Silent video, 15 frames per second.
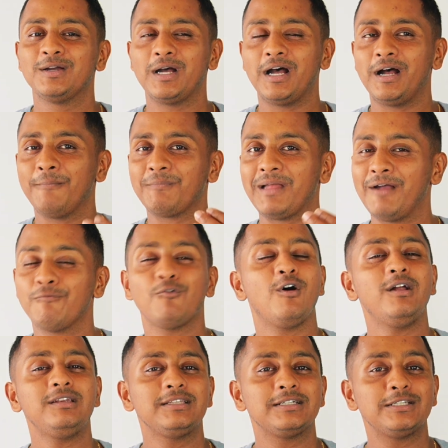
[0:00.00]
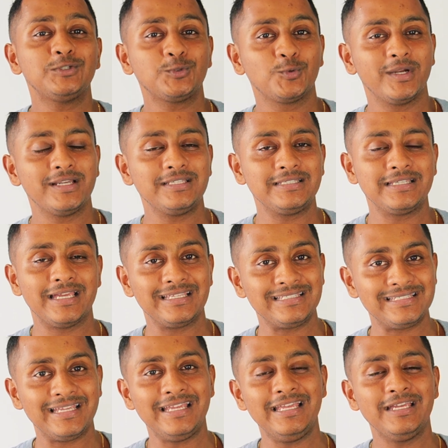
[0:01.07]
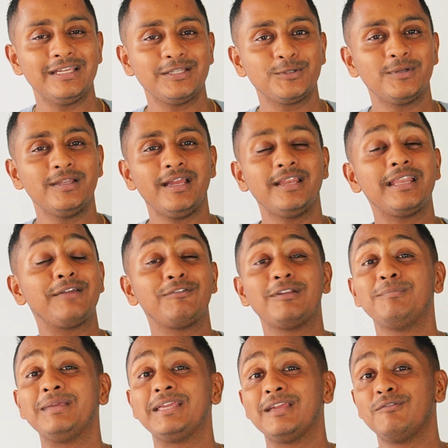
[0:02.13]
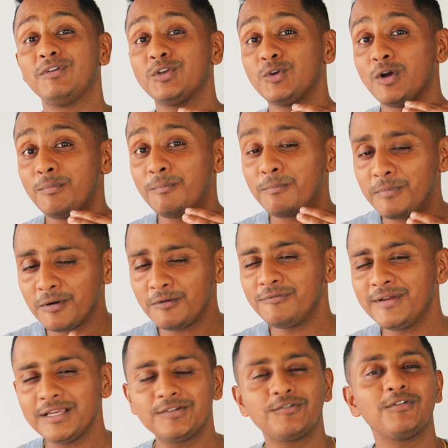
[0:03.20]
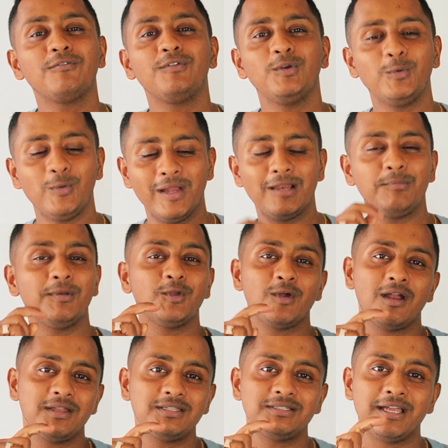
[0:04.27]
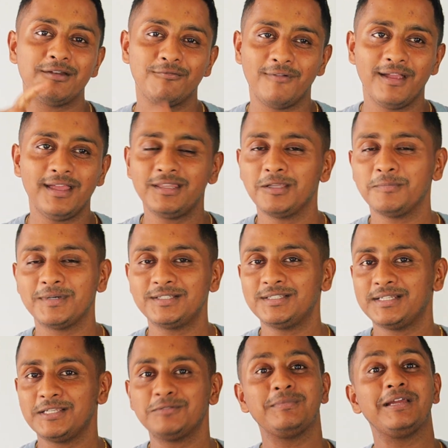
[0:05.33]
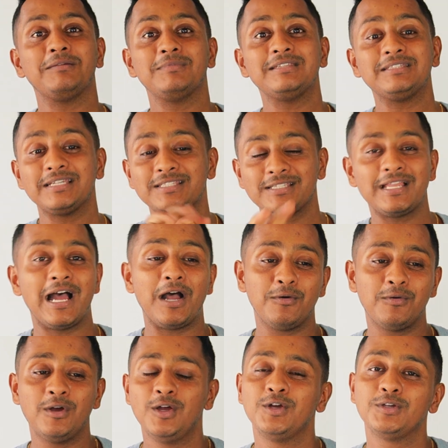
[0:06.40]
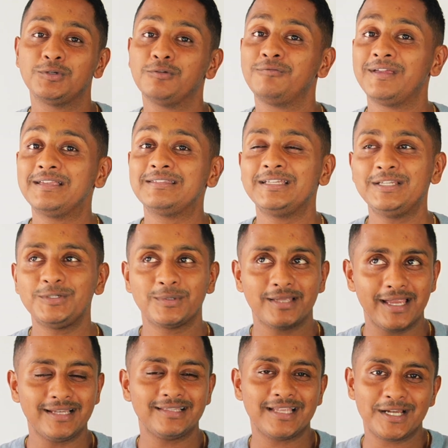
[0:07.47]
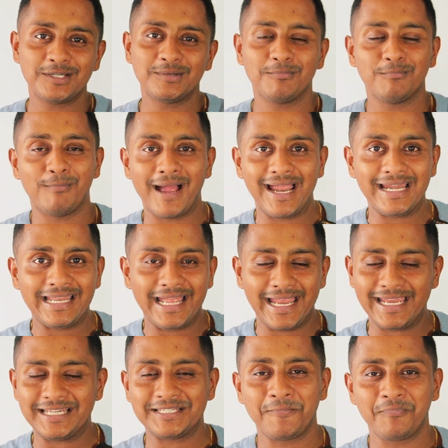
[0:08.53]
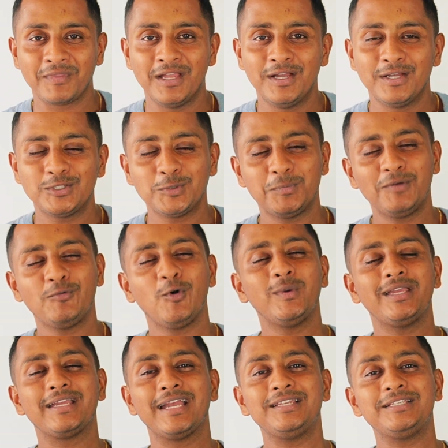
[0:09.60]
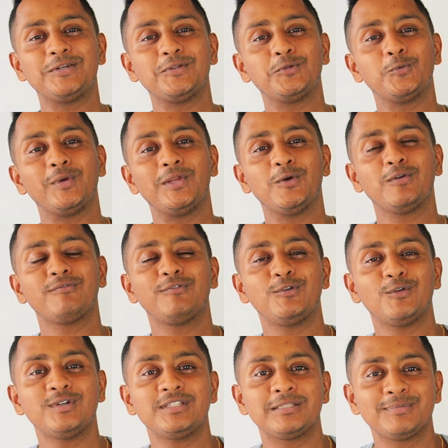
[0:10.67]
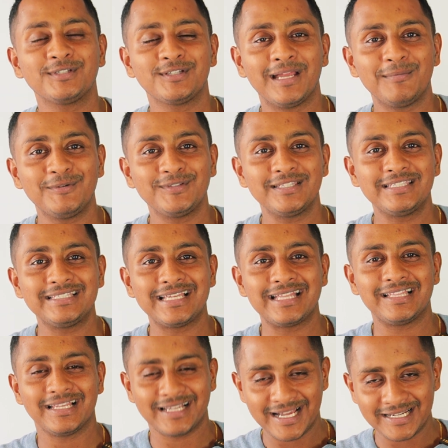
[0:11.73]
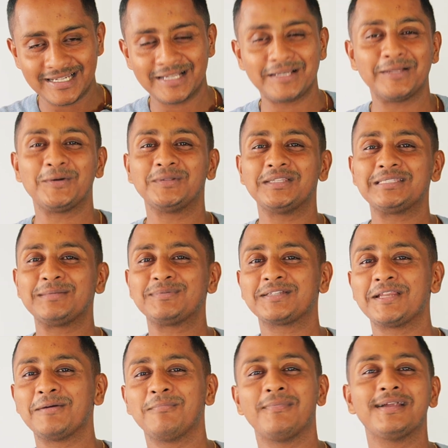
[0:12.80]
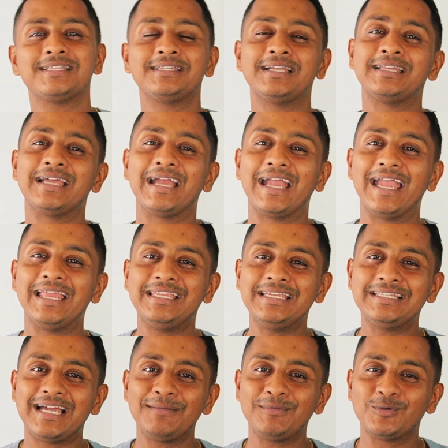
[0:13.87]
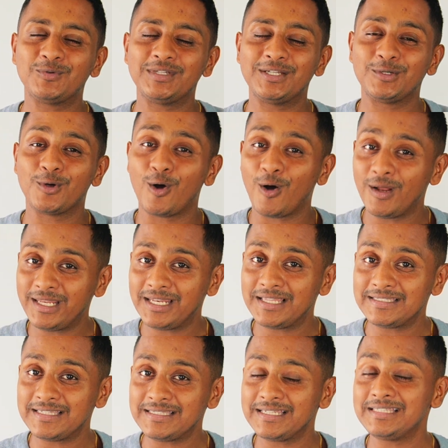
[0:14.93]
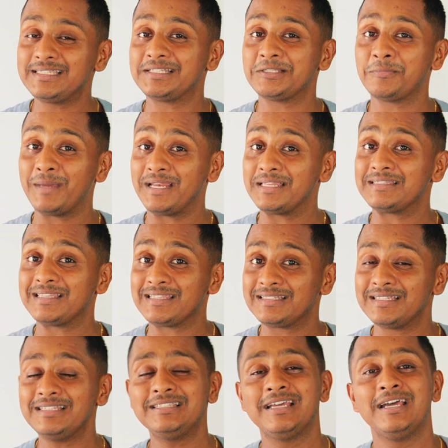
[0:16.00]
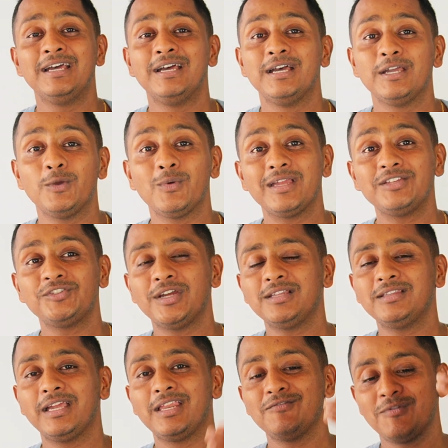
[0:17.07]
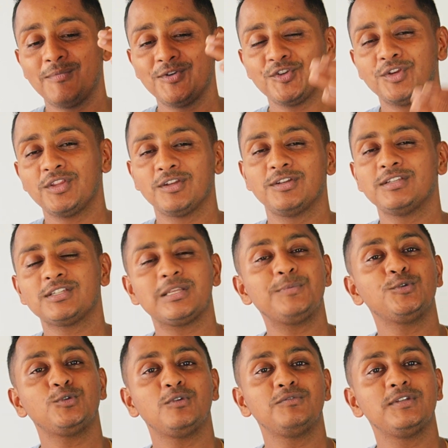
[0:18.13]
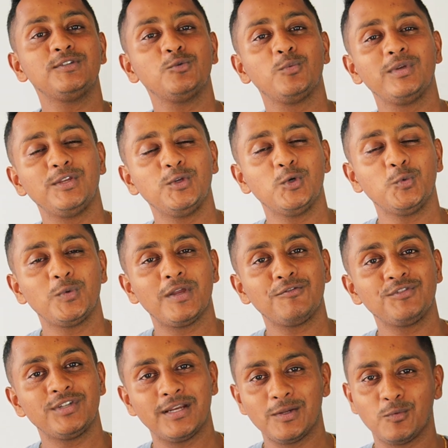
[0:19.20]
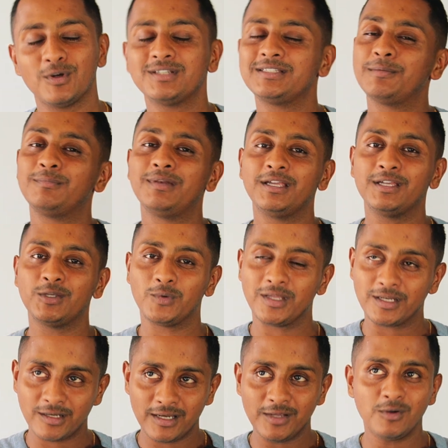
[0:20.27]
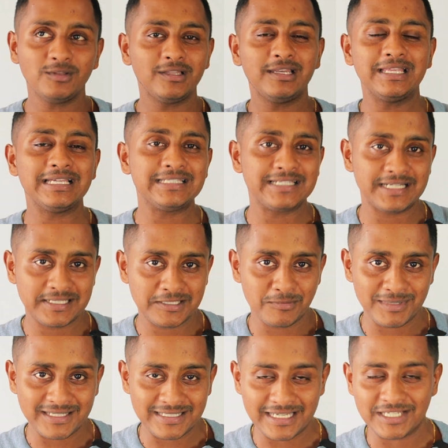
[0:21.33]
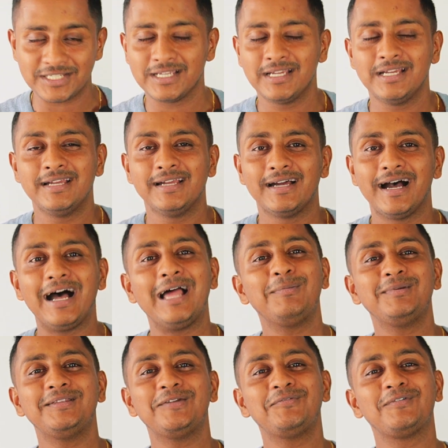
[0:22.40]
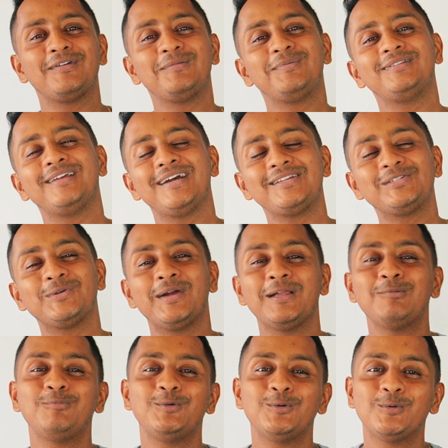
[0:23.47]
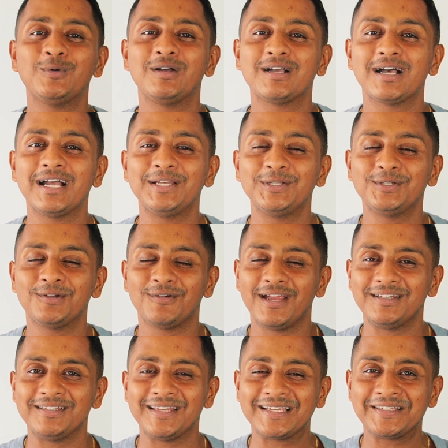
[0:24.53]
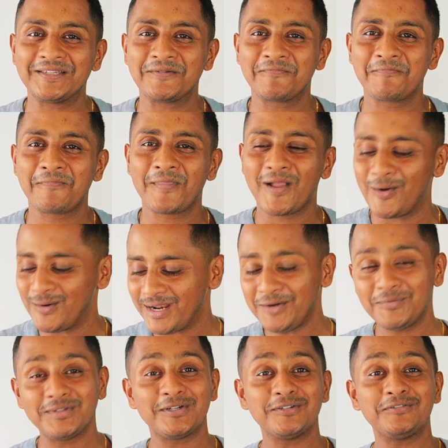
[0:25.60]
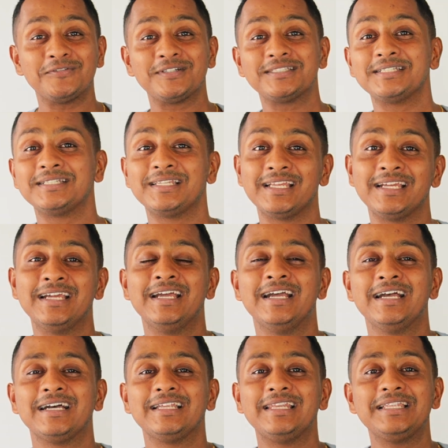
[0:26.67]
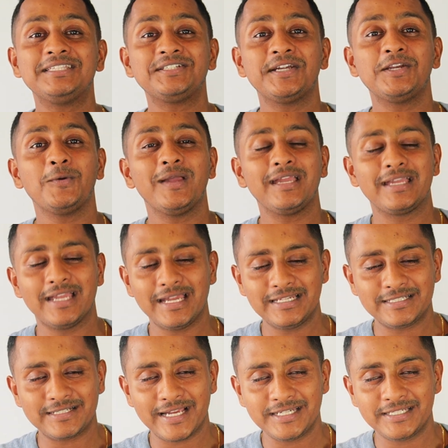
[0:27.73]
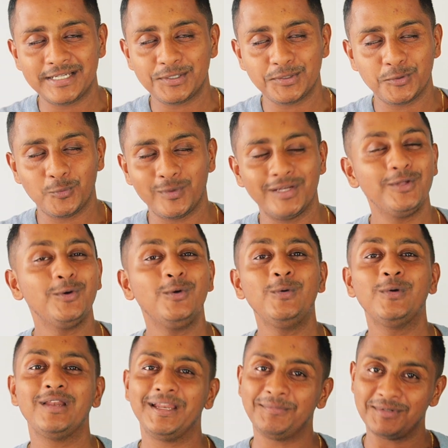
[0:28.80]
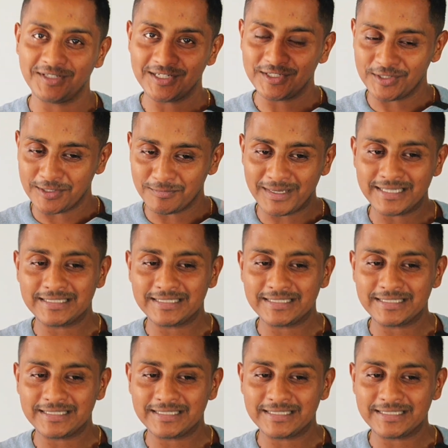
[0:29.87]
I have got a student's essay today and I will be giving you a perfect review, helping you understand where the person has made mistakes and how to fix it to get that band 8. So before we get into the video, if you're not subscribed to this channel, kindly click on the subscribe button, and anytime you need online assistance, it's a paid assistance. You can check the information in the description of this video. We have shared a WhatsApp link. You can click on the link, send us a message. I'll be there, we will be there to help you, guide you in the right direction. Alright, without further delay, let's straight away get right into the video. Let me just share my